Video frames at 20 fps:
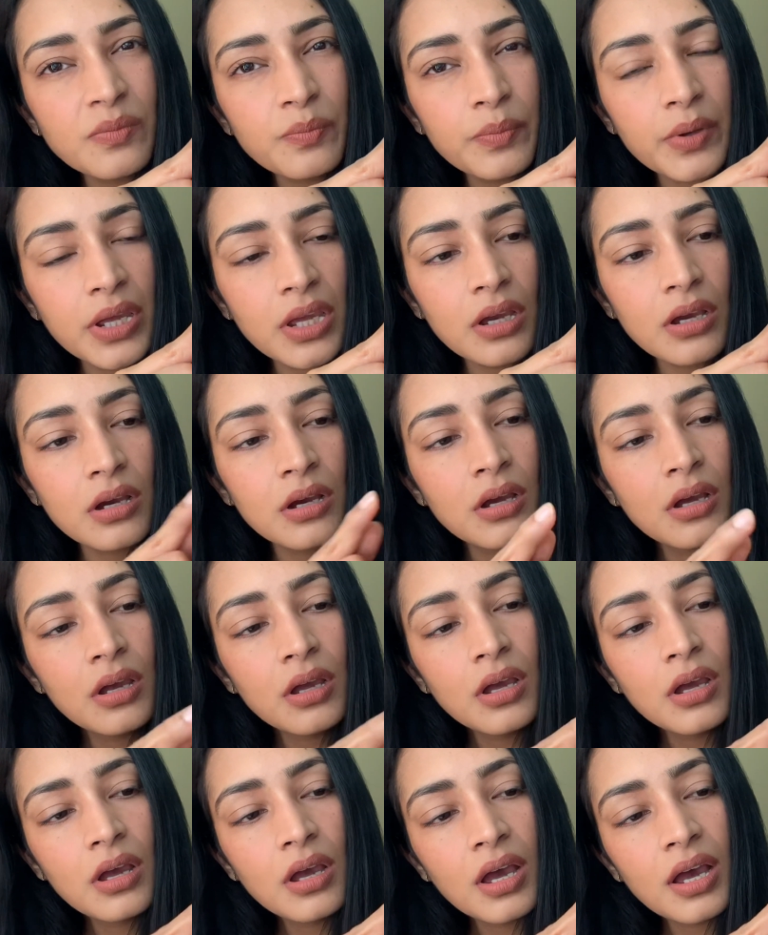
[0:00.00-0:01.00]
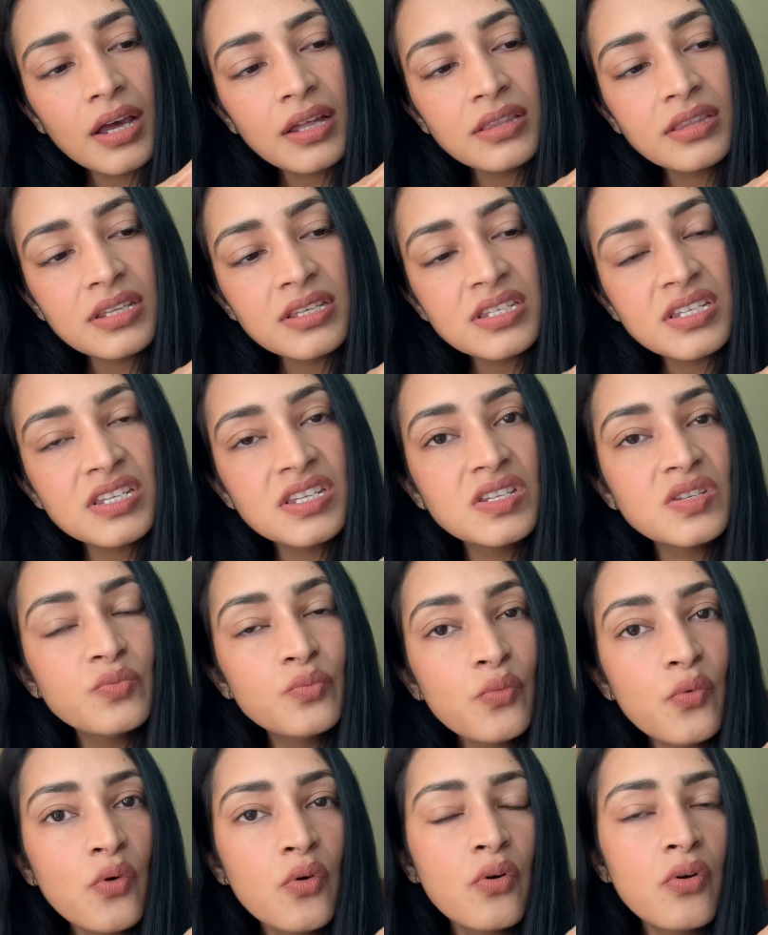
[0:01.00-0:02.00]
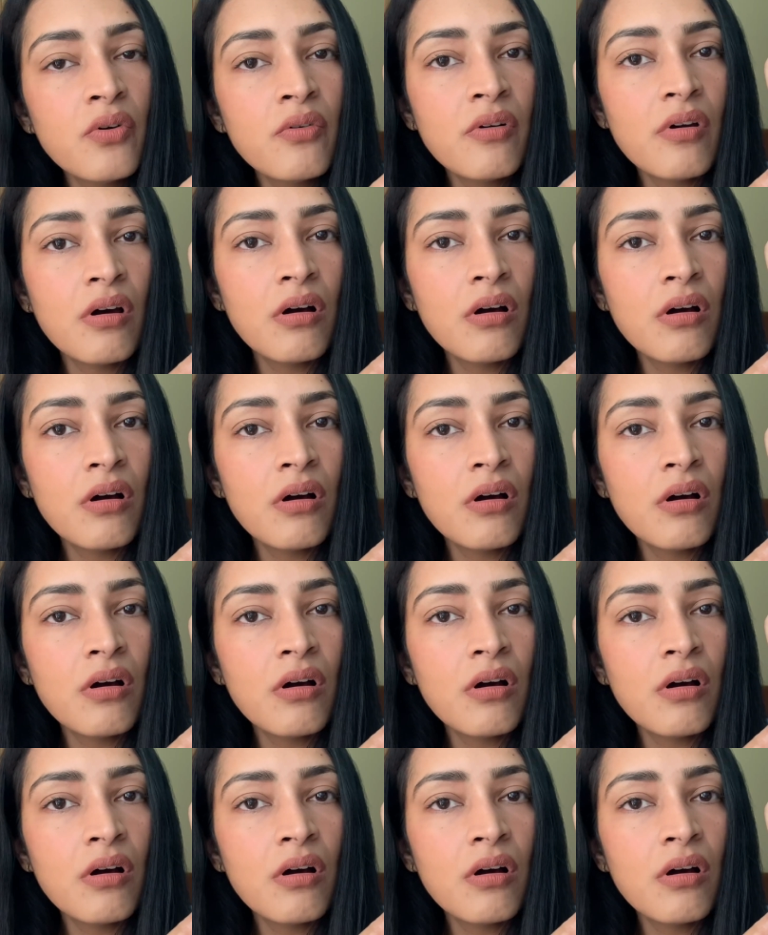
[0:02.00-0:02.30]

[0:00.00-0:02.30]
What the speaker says: pink, and this is more